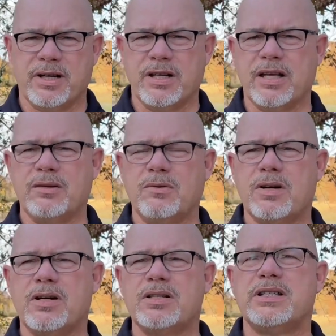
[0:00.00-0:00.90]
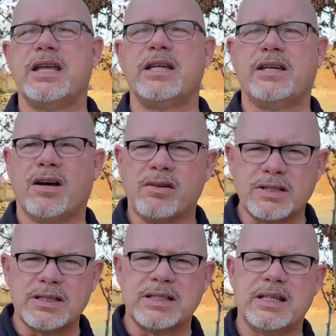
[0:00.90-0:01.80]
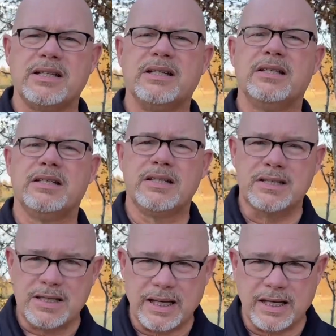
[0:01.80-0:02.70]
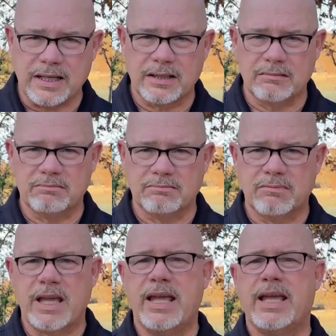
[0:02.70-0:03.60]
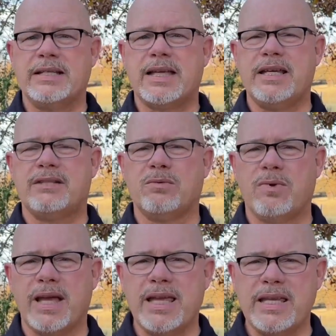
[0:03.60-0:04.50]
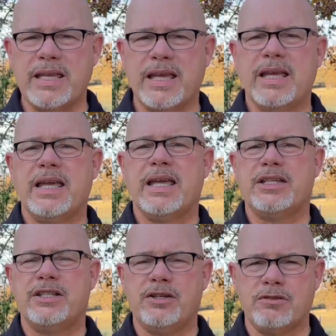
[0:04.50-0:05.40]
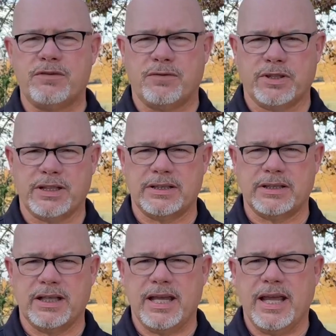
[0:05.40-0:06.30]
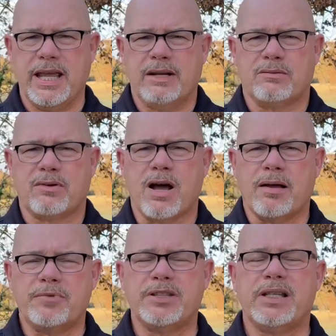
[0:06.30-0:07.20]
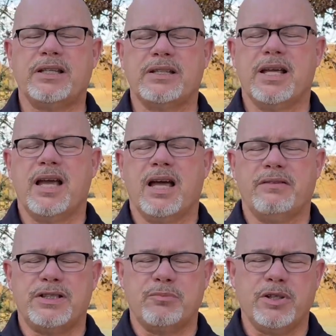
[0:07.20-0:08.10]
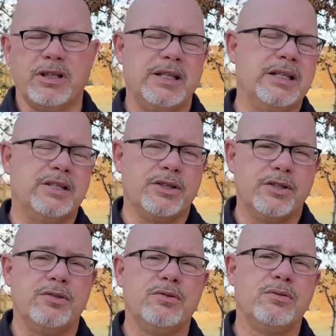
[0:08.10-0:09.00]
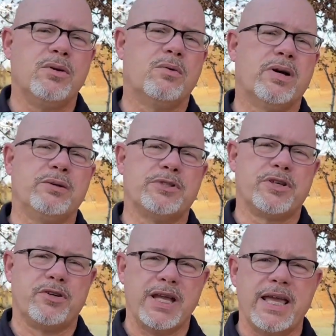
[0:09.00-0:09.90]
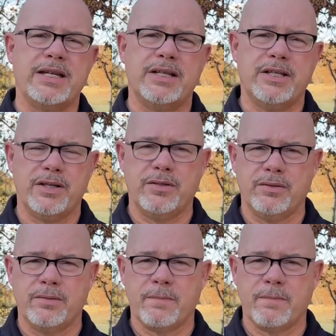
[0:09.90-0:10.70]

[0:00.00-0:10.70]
In other words, it causes it to stink. It takes away its usefulness. It robs it of its ability to do what it was created to do.